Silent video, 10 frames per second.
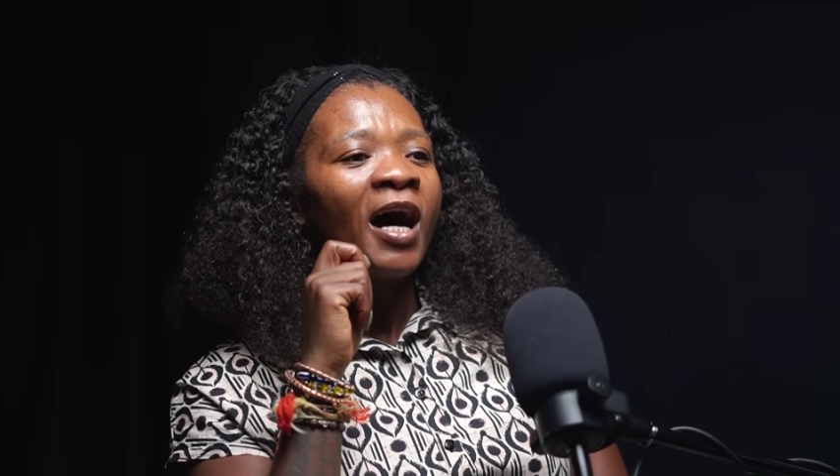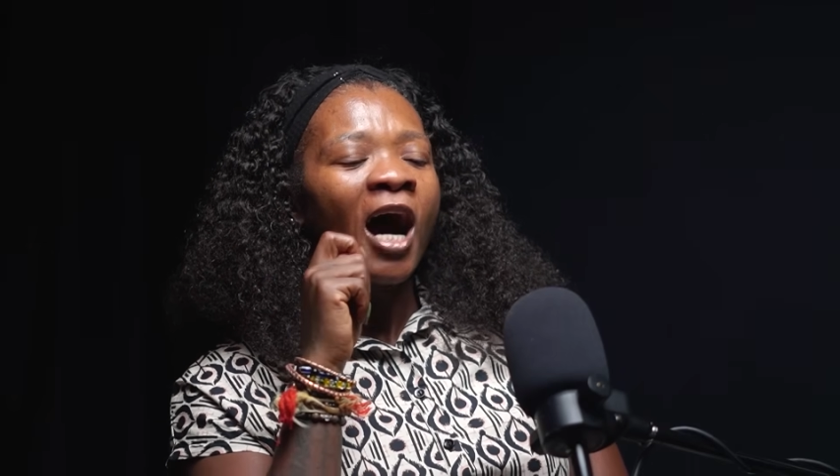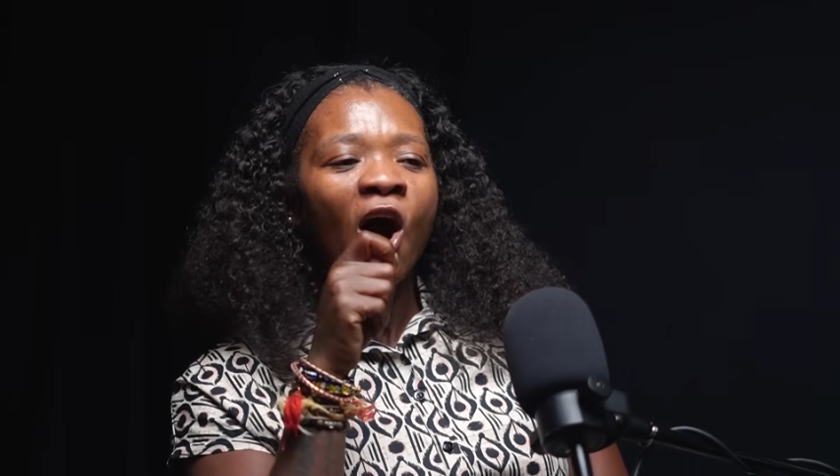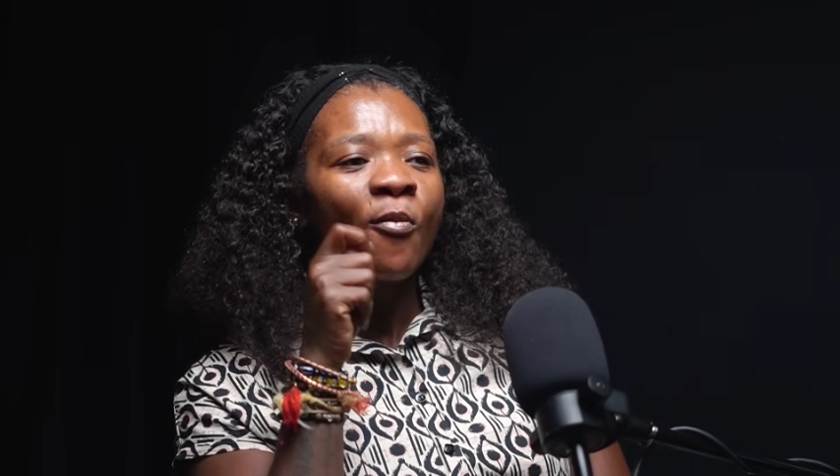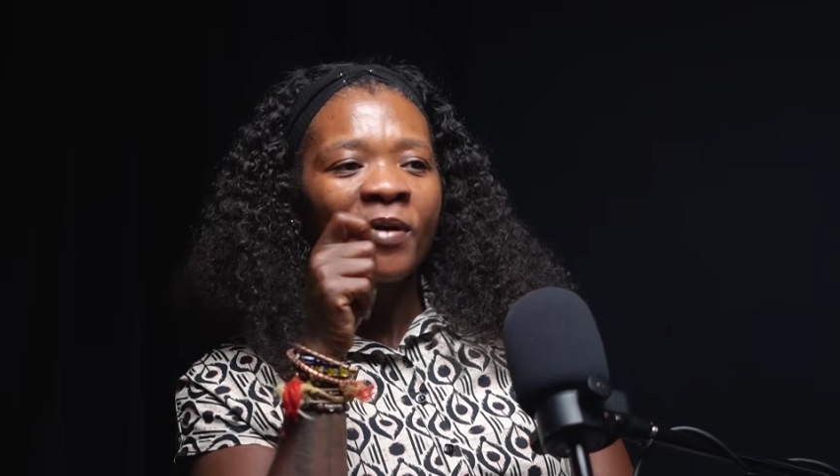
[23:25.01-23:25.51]

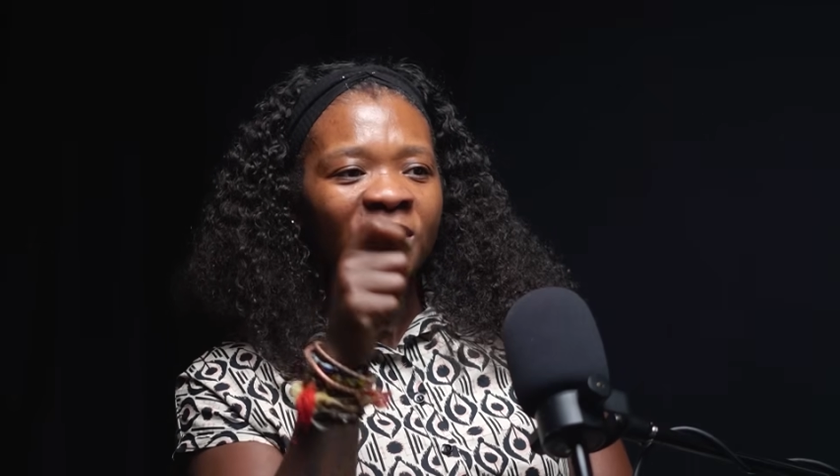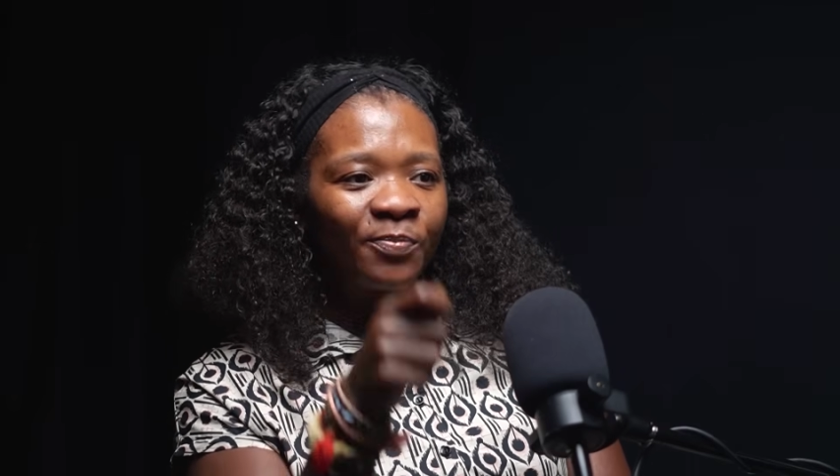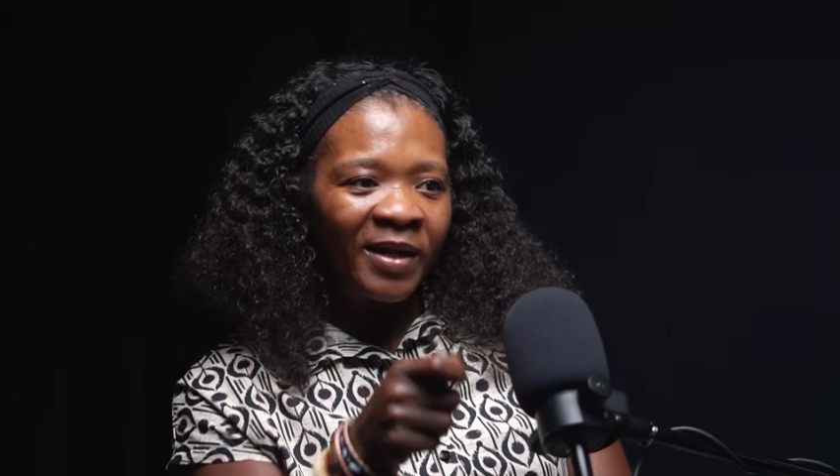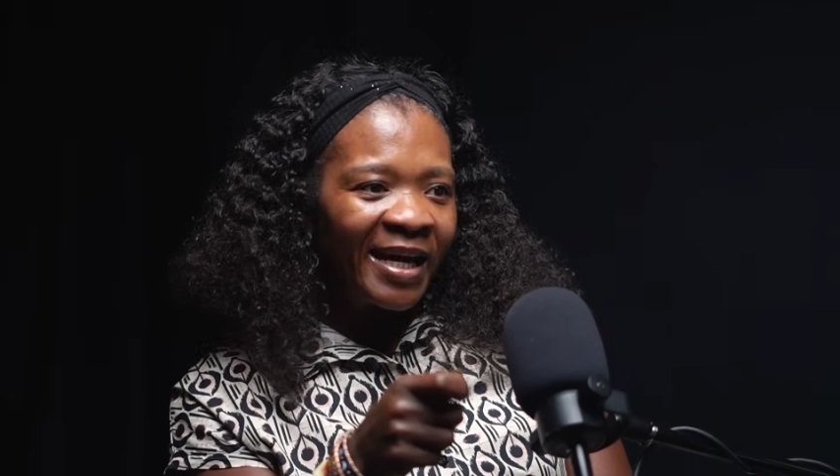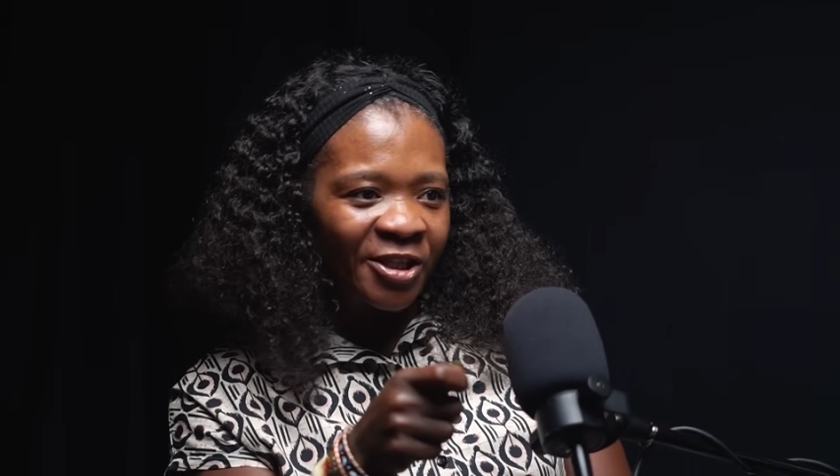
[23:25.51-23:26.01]
how
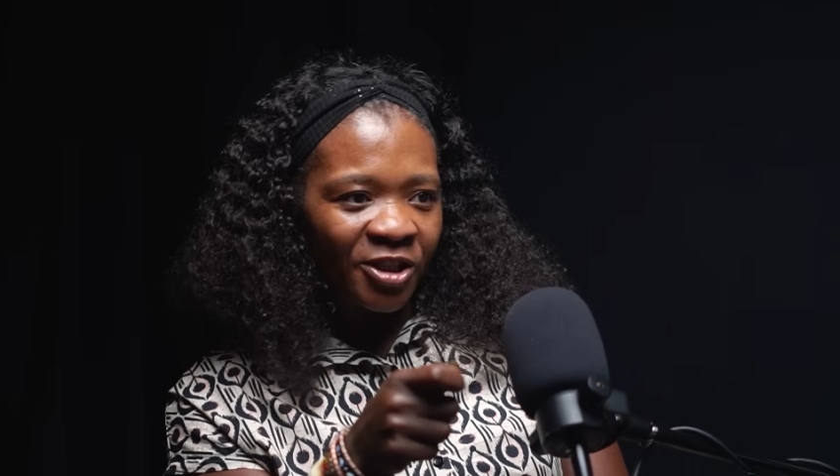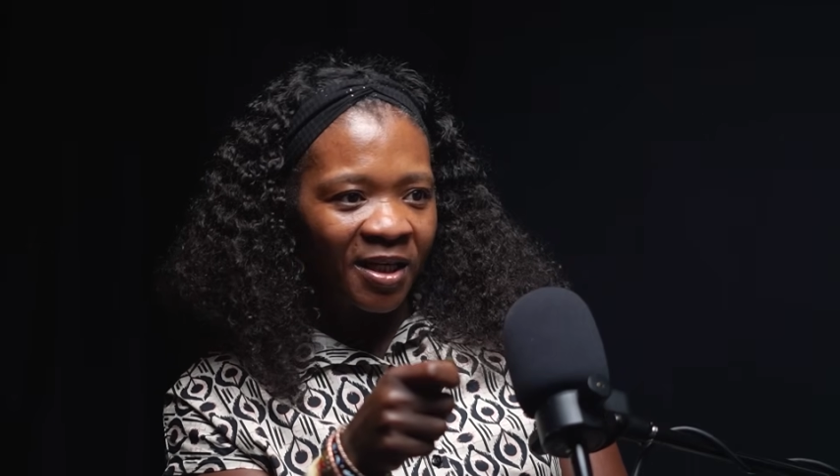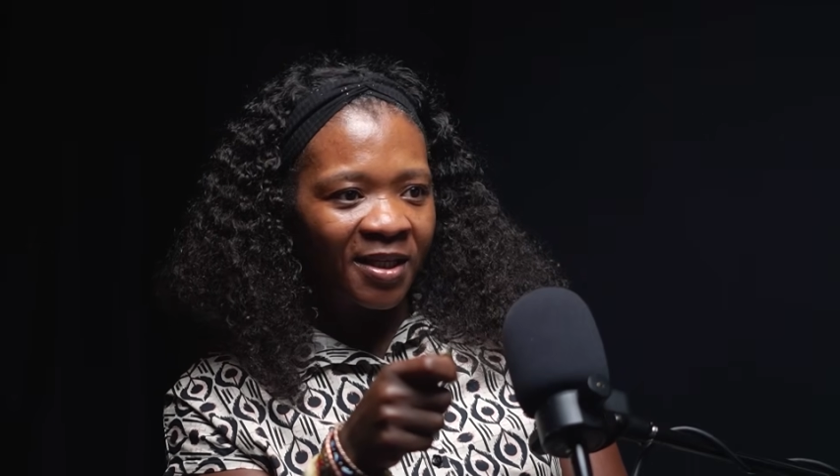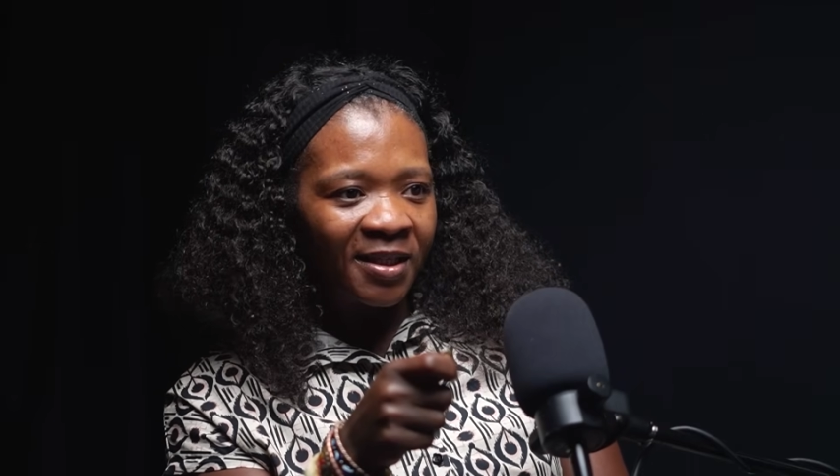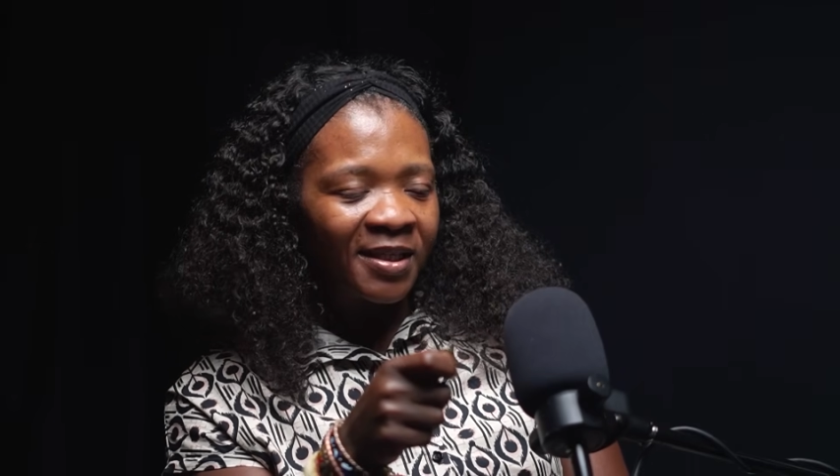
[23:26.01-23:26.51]
much pleasure